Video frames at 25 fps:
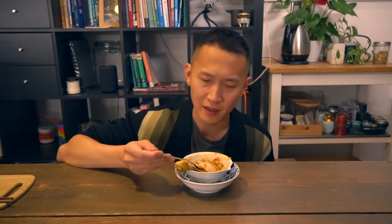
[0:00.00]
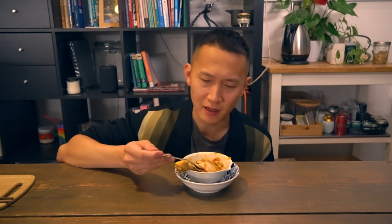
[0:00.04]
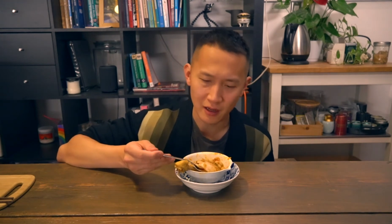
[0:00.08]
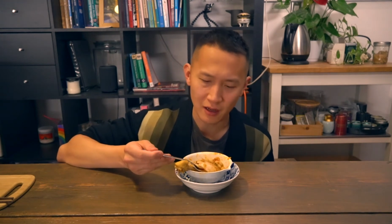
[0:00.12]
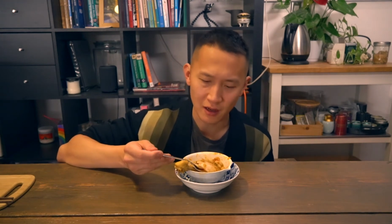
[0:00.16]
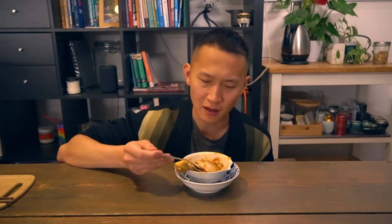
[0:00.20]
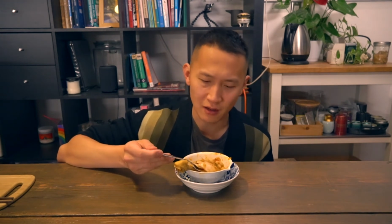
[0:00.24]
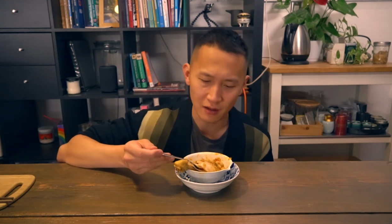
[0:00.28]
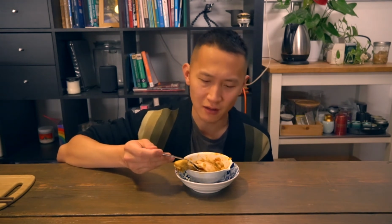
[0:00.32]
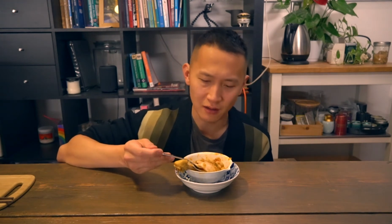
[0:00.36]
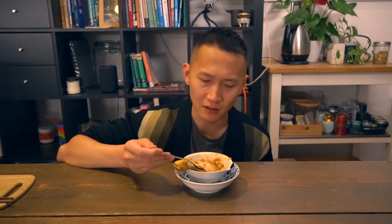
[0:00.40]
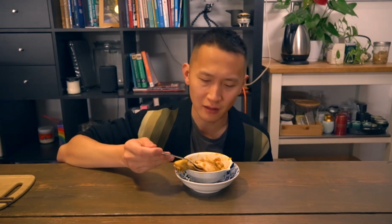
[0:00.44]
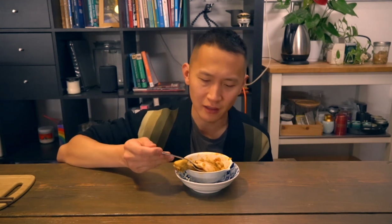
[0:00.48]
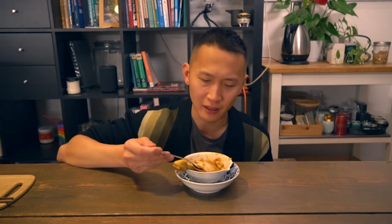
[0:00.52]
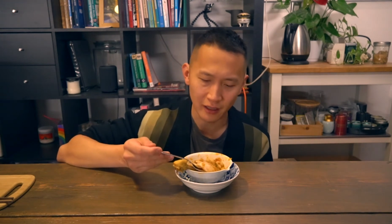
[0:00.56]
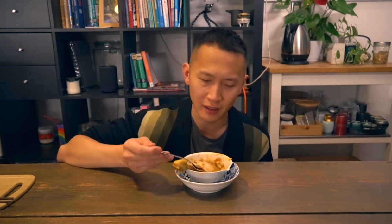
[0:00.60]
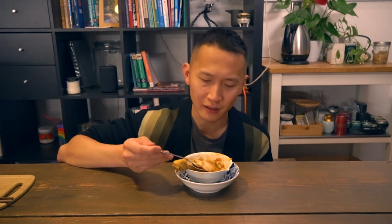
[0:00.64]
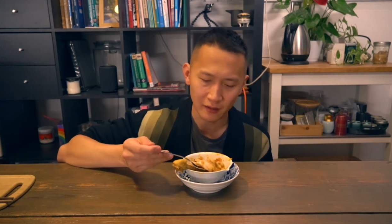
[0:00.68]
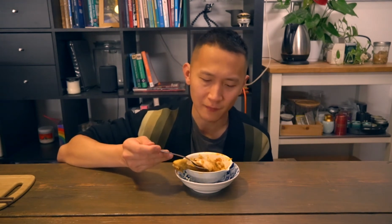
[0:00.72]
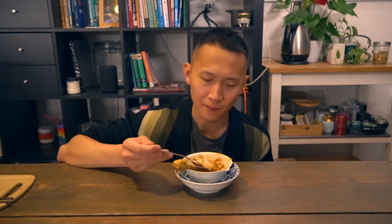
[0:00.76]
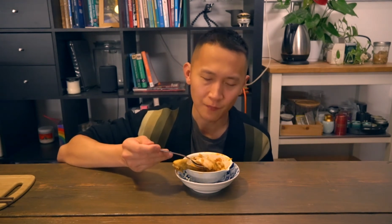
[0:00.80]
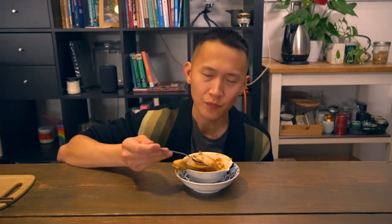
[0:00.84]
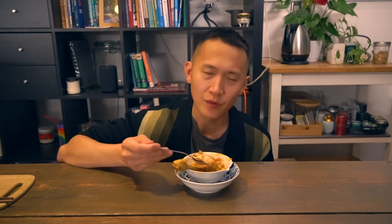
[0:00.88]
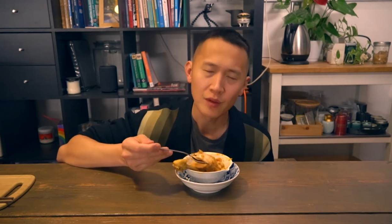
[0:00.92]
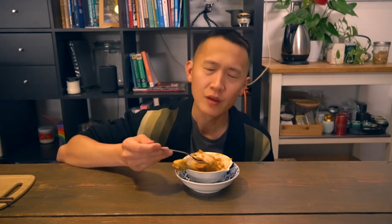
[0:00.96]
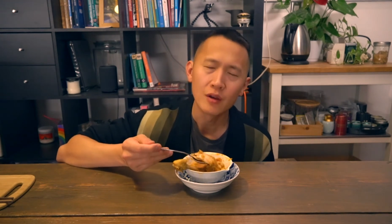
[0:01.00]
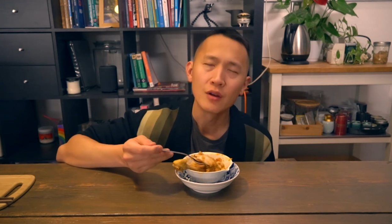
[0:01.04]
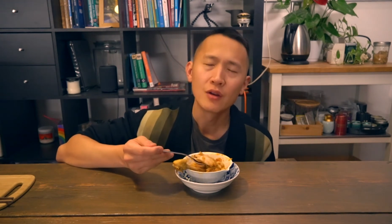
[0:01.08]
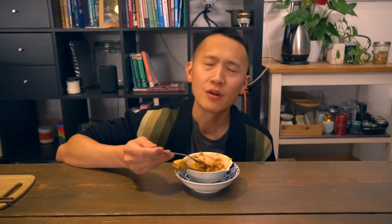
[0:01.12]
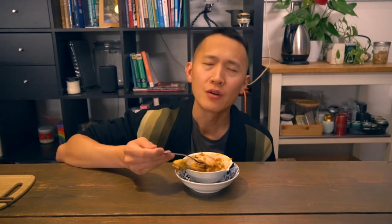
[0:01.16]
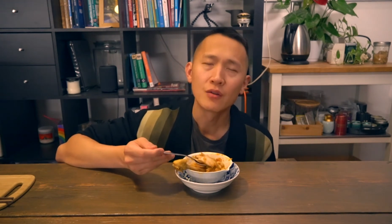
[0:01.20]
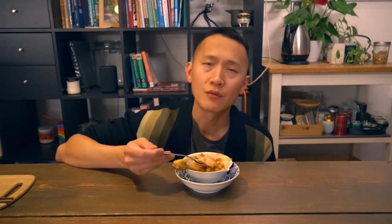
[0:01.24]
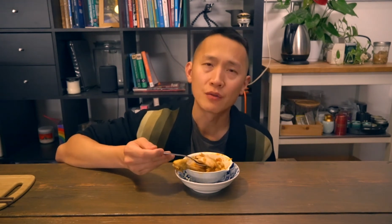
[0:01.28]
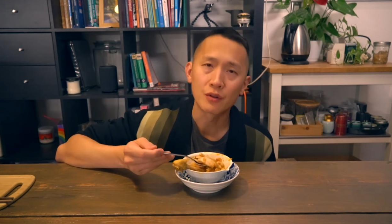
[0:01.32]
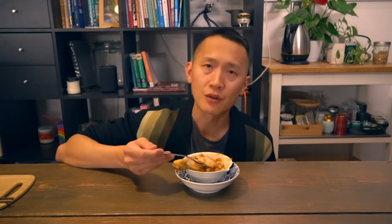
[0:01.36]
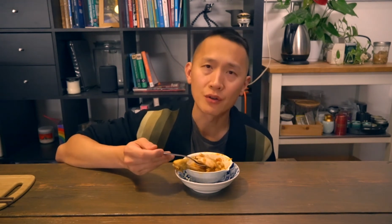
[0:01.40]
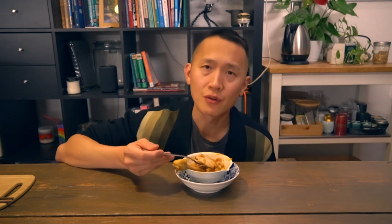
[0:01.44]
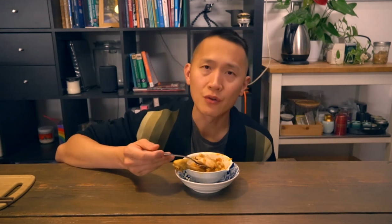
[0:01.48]
I'll like
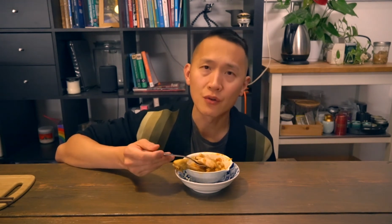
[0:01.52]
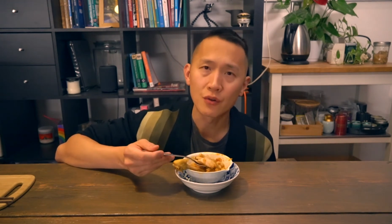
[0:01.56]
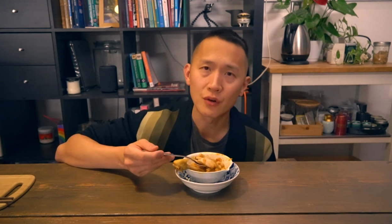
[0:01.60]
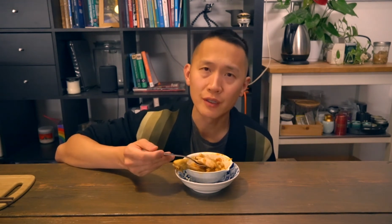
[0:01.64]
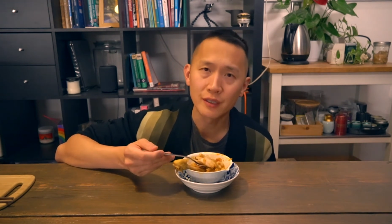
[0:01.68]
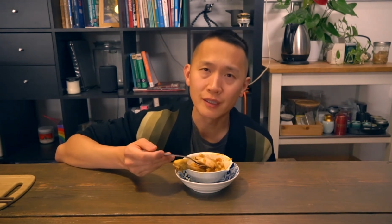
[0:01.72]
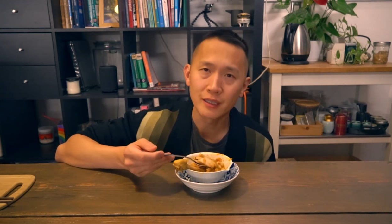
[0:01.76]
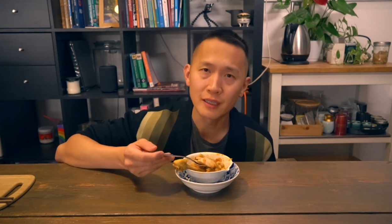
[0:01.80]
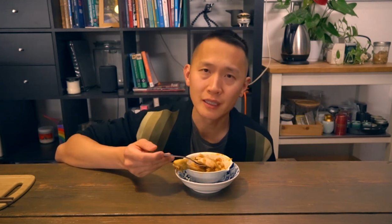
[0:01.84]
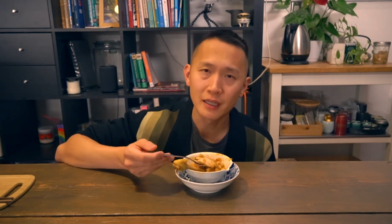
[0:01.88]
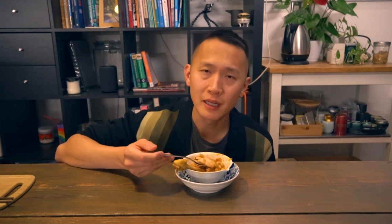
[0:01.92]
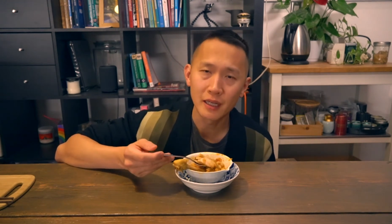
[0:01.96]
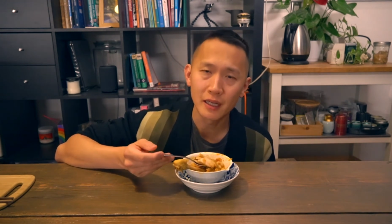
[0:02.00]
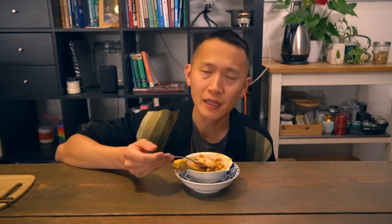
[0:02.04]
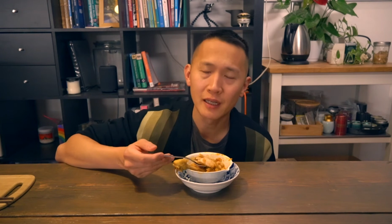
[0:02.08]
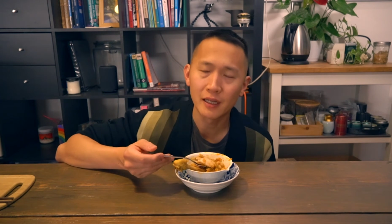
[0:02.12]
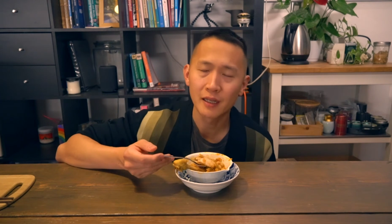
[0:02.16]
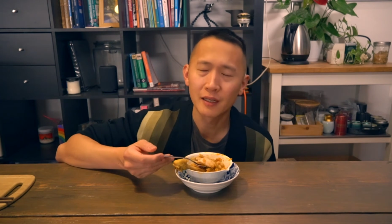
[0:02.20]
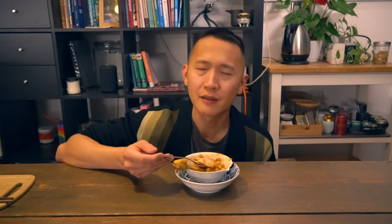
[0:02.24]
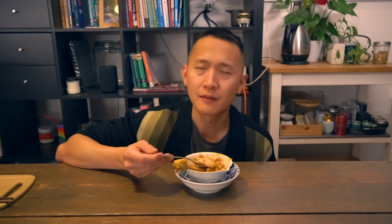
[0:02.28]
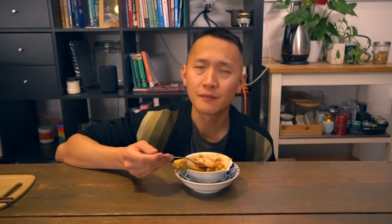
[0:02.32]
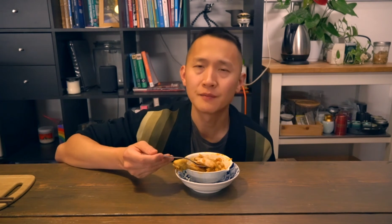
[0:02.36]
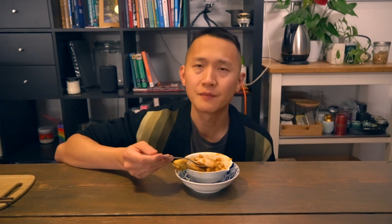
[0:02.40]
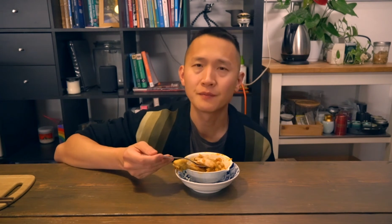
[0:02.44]
record today,